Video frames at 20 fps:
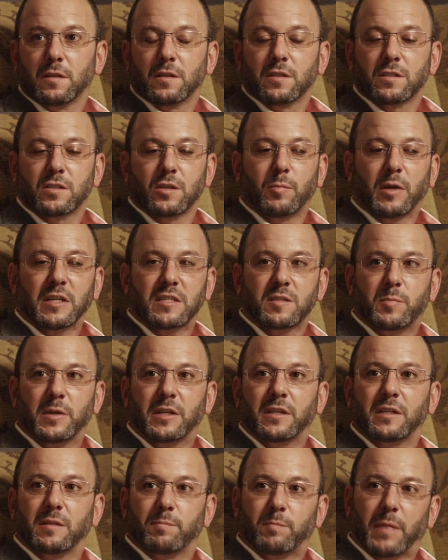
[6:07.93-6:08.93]
So by
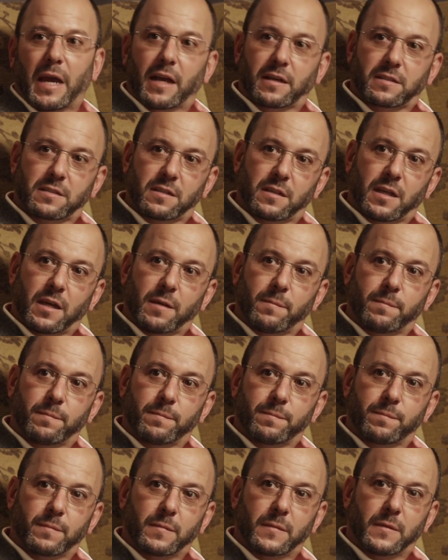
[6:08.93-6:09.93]
spinning it back to them,
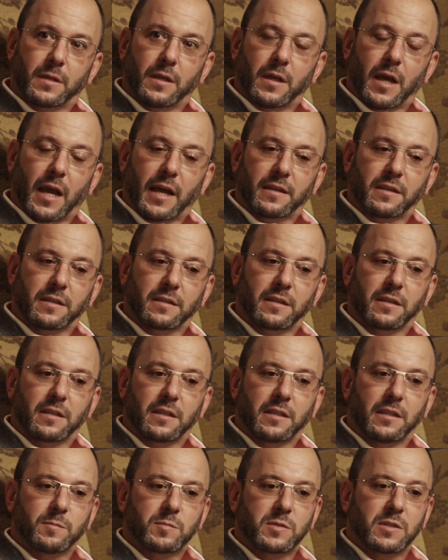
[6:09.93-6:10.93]
I think it
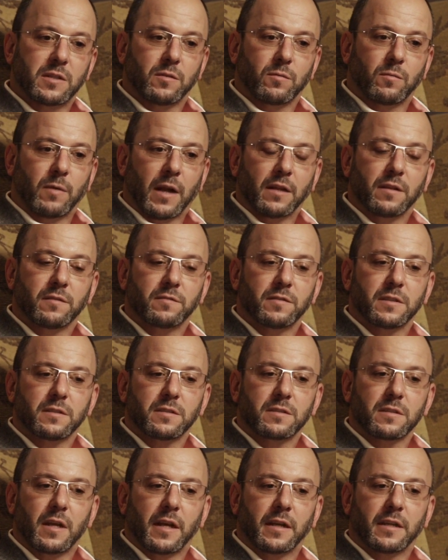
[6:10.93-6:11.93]
keeps it
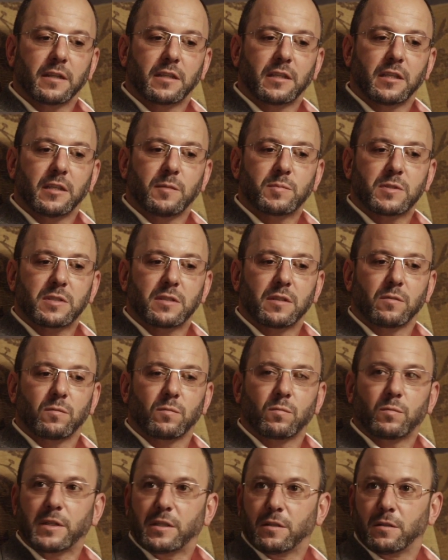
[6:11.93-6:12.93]
relevant and it keeps it
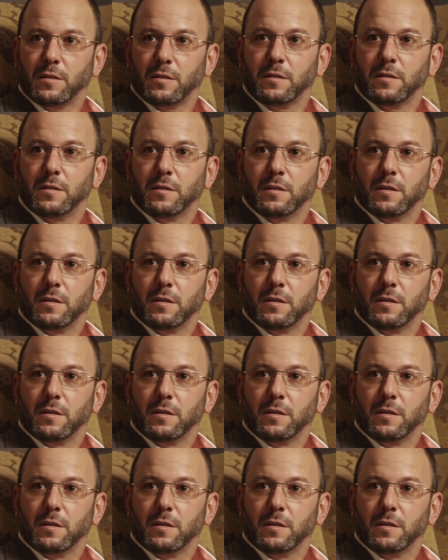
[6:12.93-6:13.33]
real.